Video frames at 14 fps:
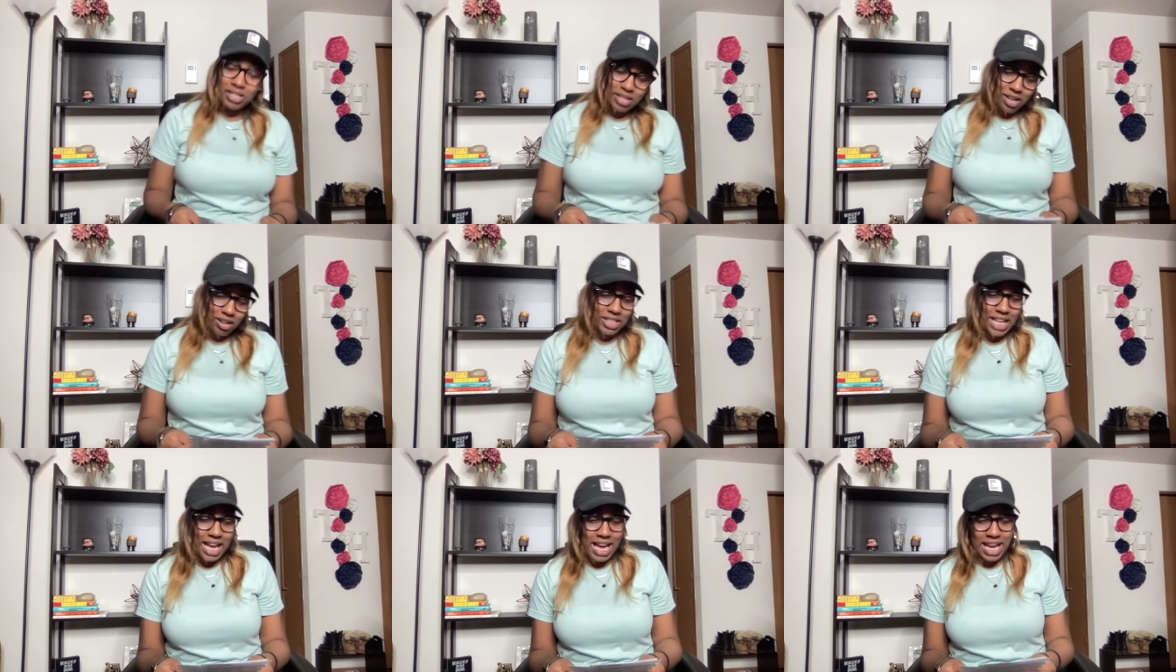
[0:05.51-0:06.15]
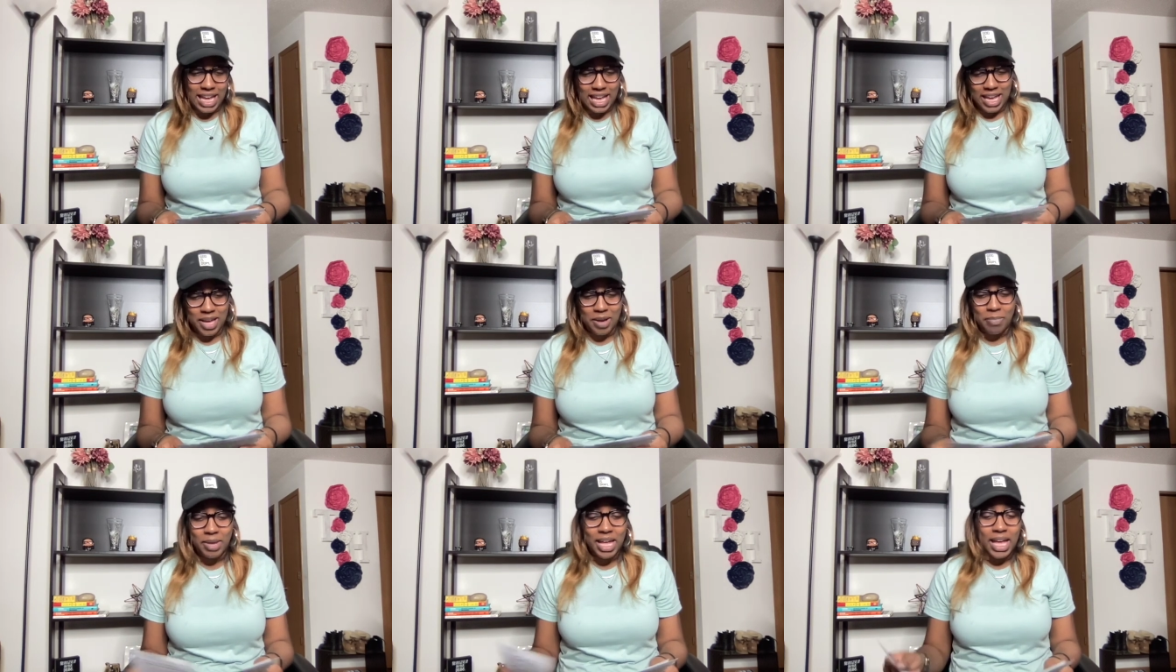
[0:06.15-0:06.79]
Talks. I
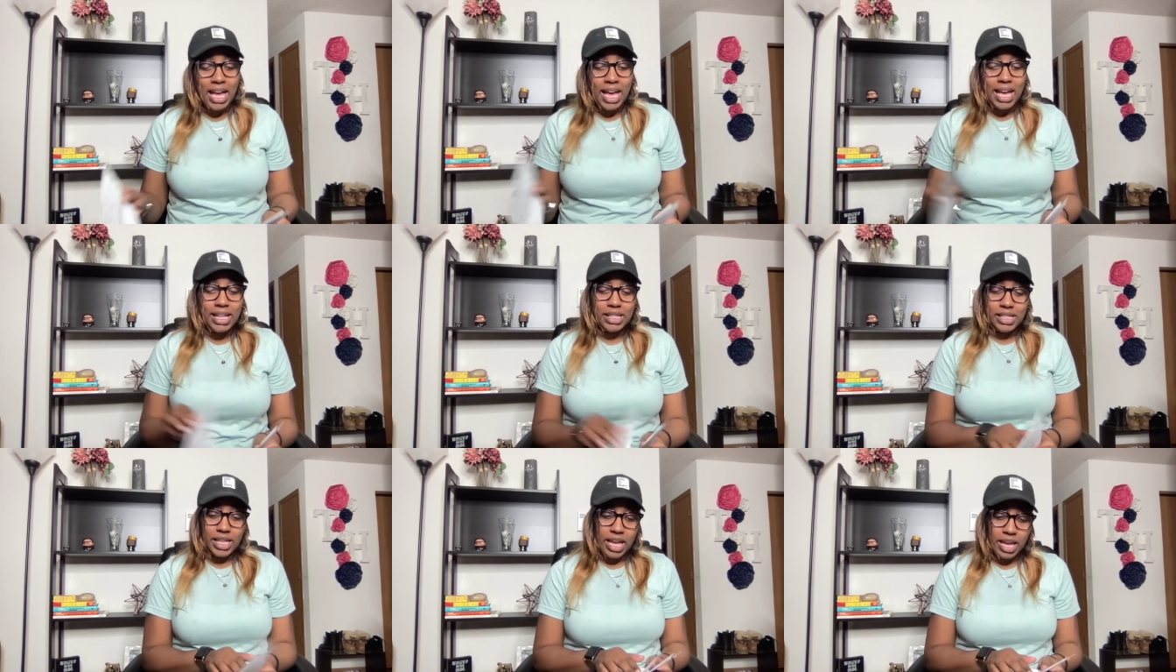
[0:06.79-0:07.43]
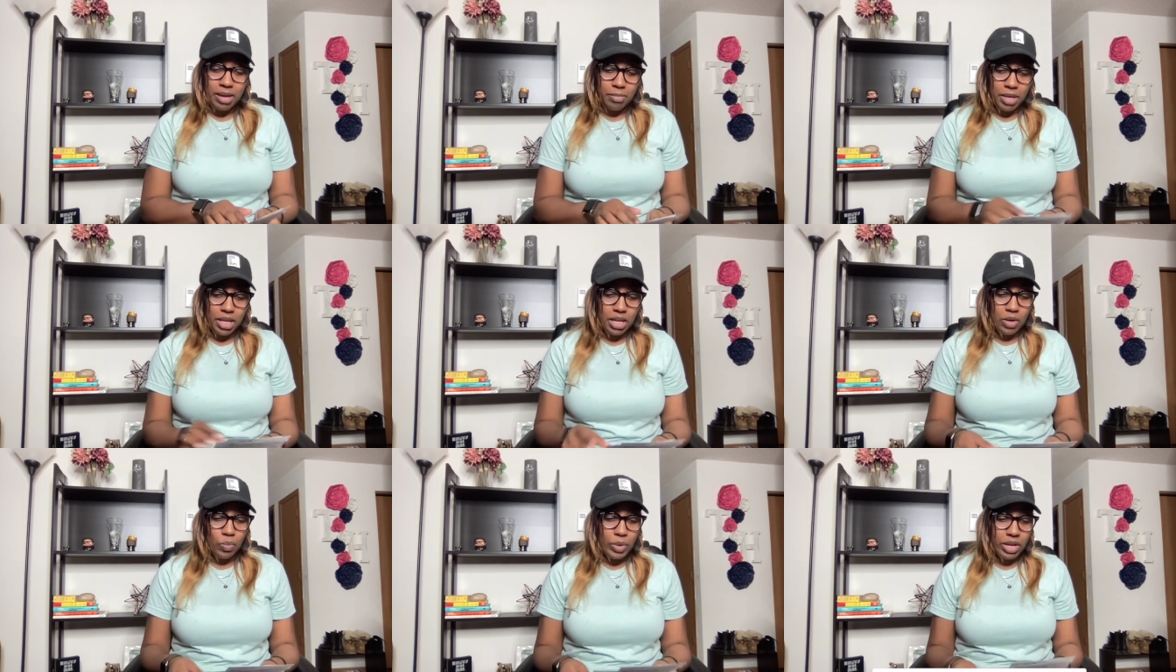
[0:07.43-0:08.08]
am
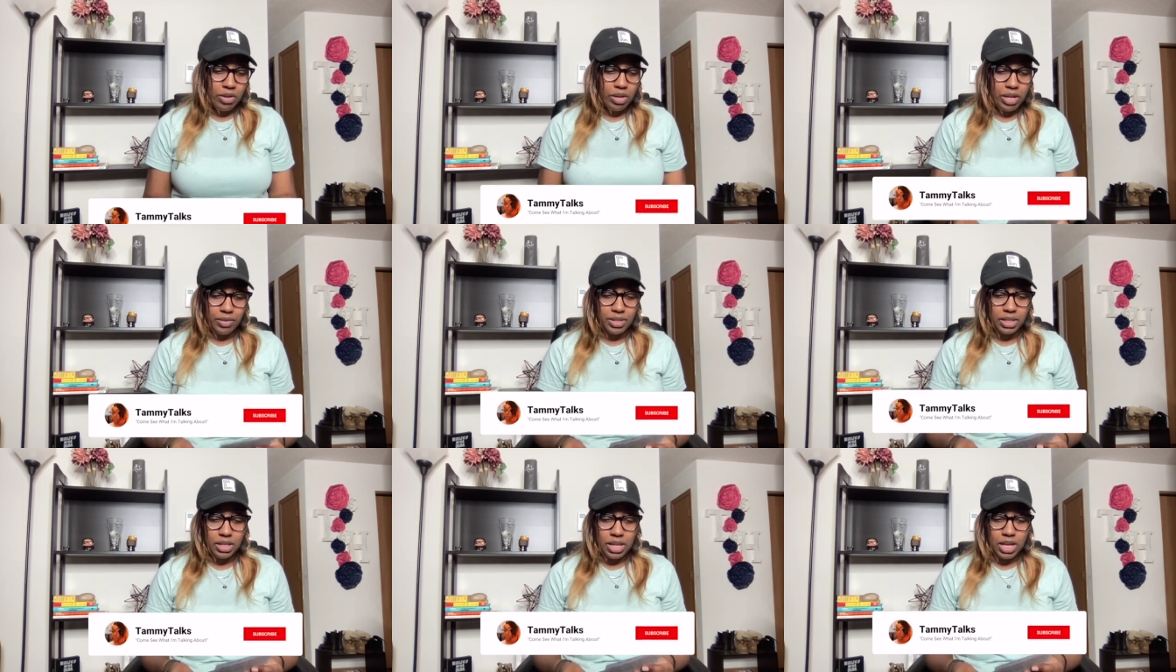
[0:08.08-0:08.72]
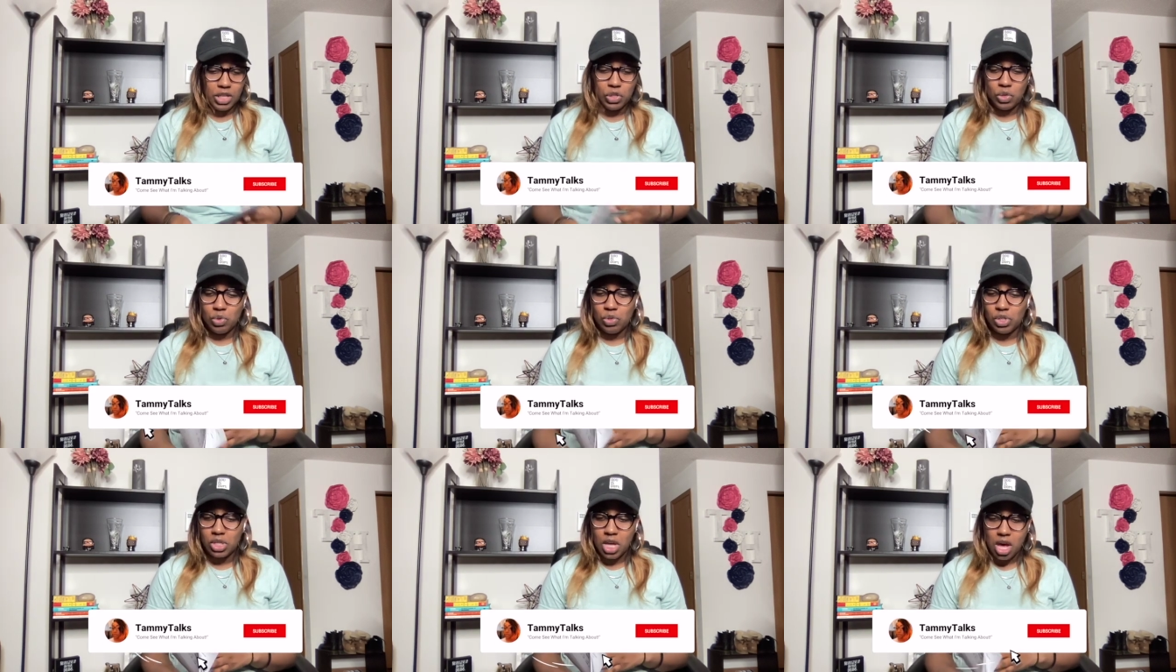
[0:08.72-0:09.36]
Tammy and we are here today
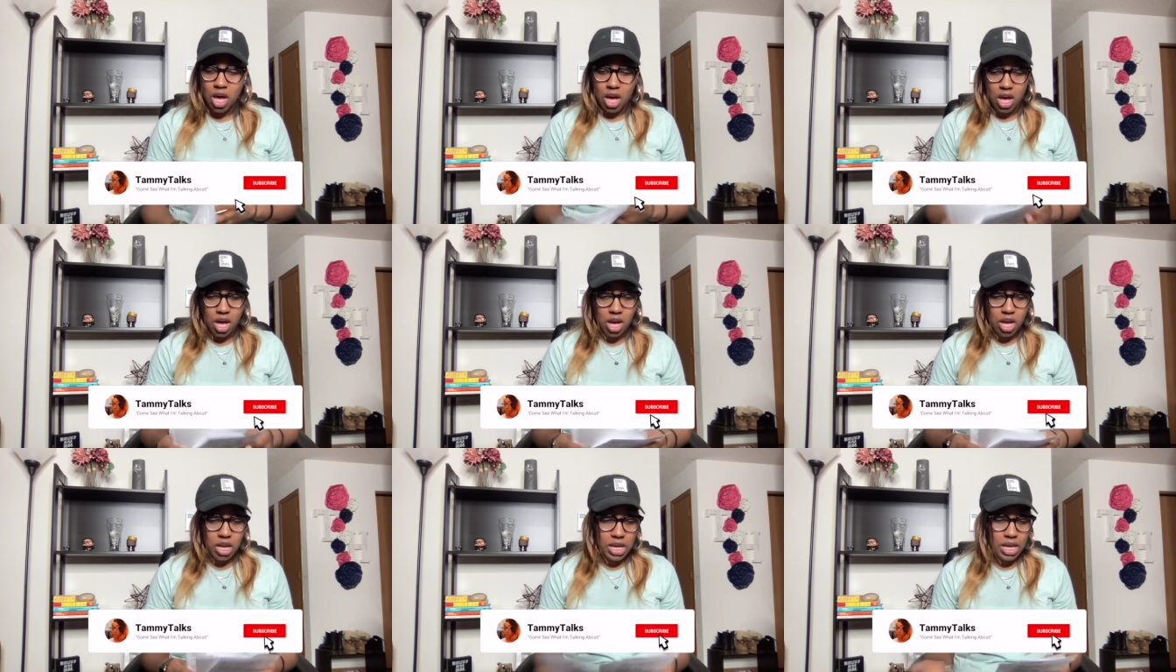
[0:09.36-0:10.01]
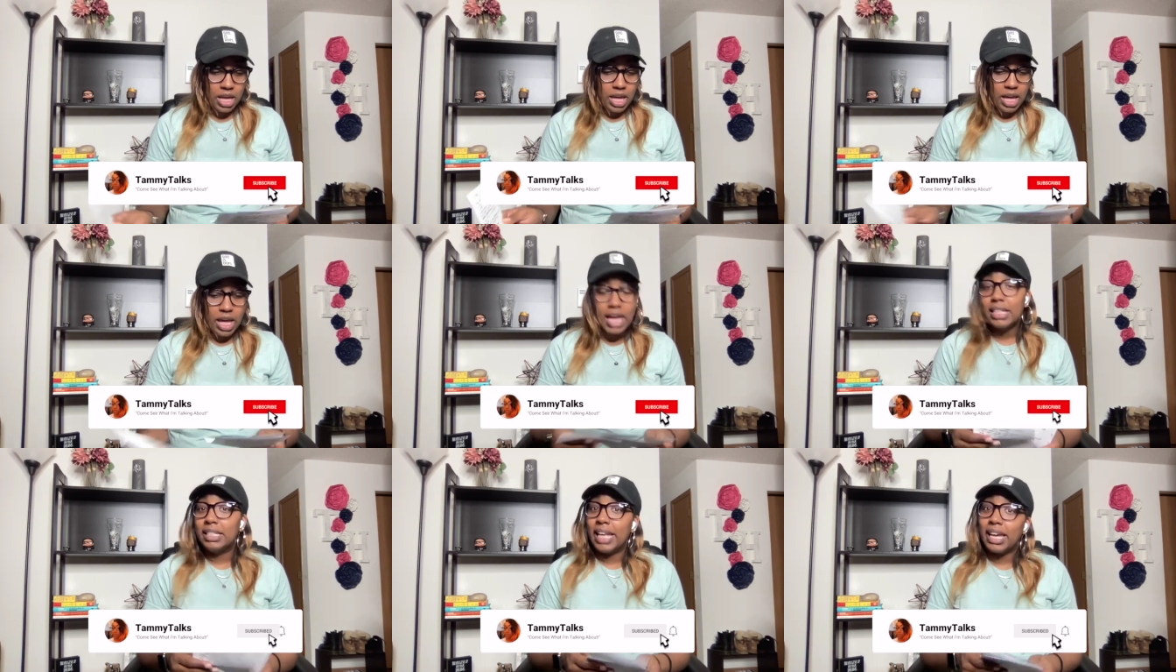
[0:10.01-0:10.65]
to talk
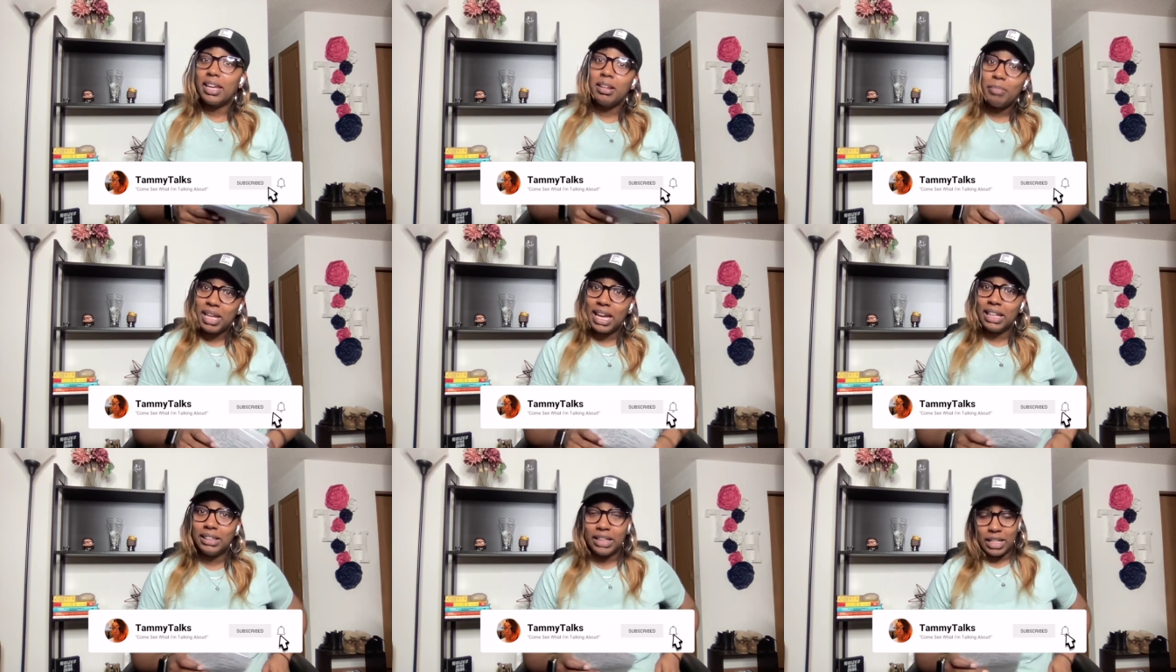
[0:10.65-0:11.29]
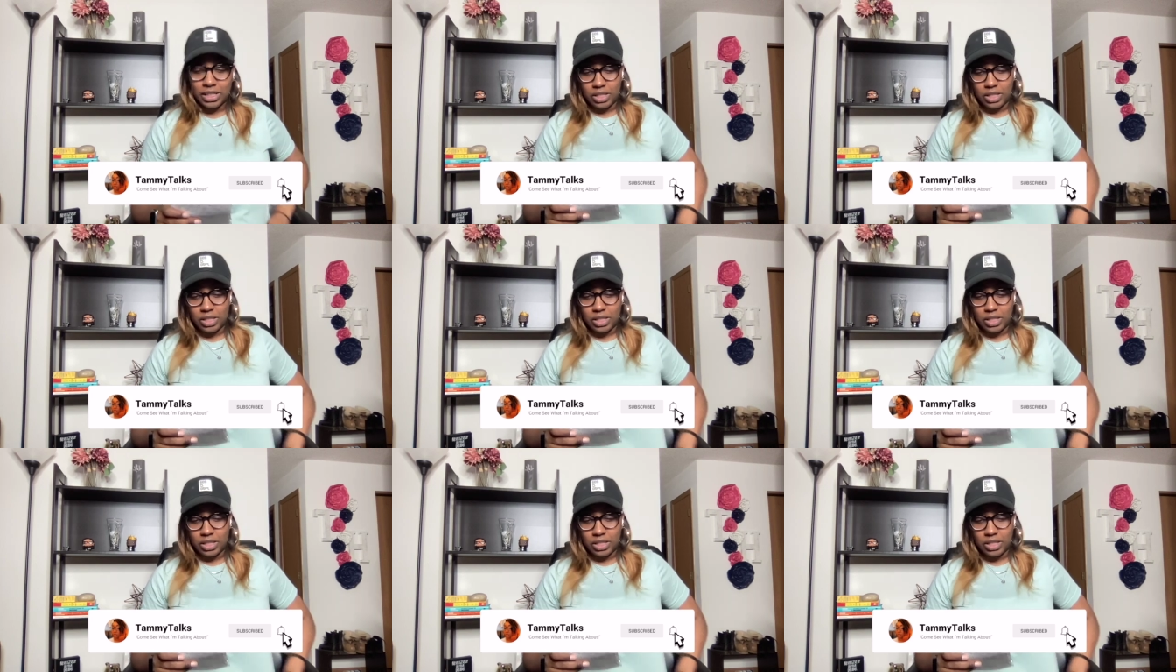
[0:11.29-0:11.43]
Zach and Michaela.